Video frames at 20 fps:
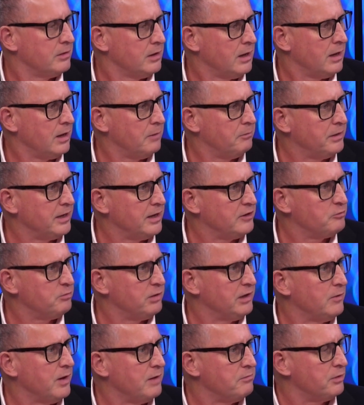
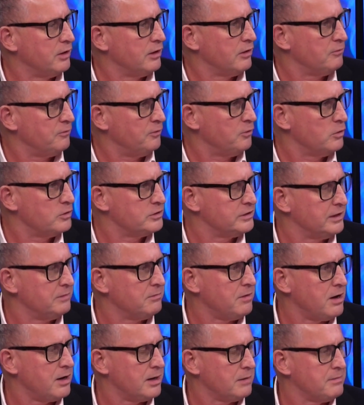BHP went below 40,
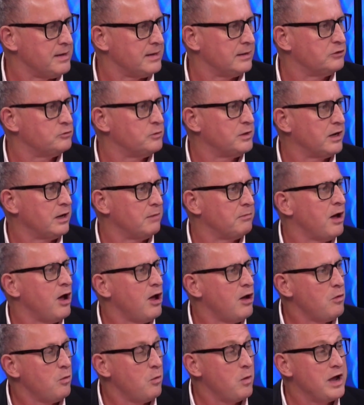market matters went up.
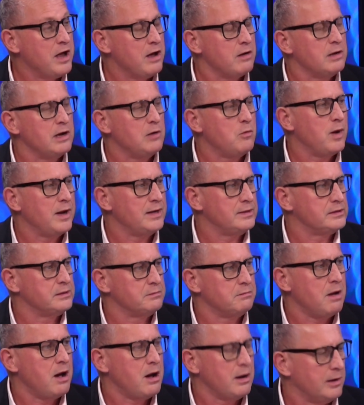We only went
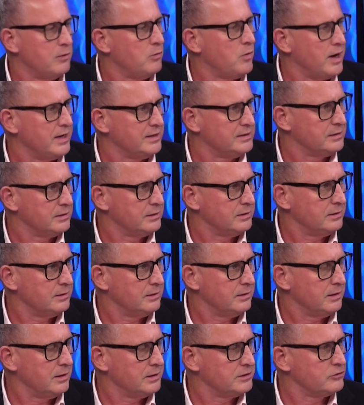to market weight.
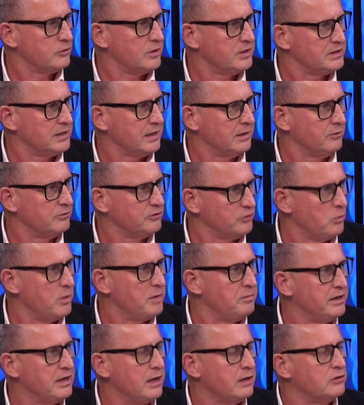I stress that. So
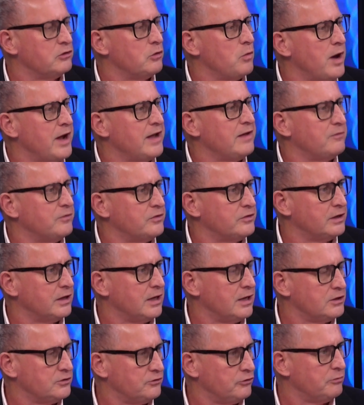we've been underweight for the
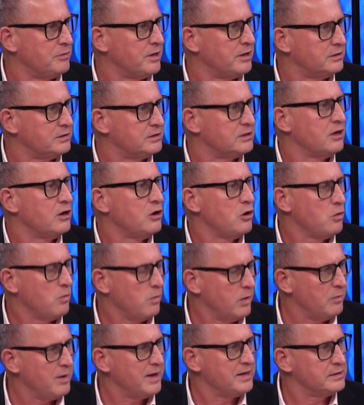last few months.
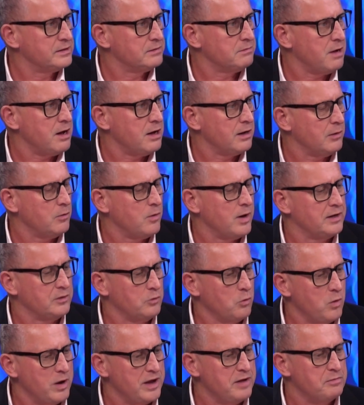Right. We went to market weight.
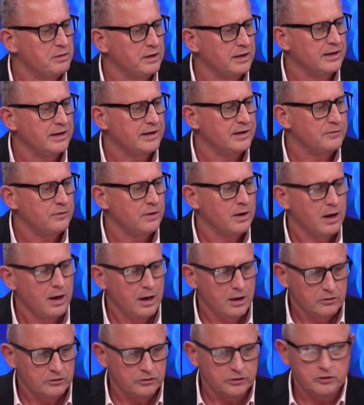We believe,
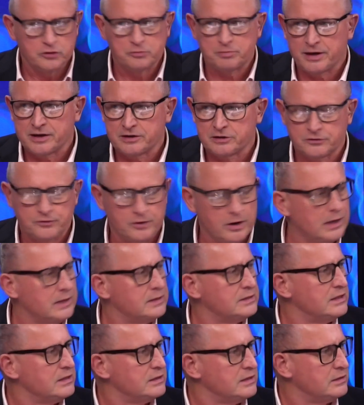to use Ben's
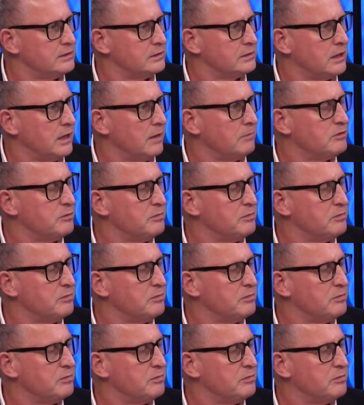phrase, this is the time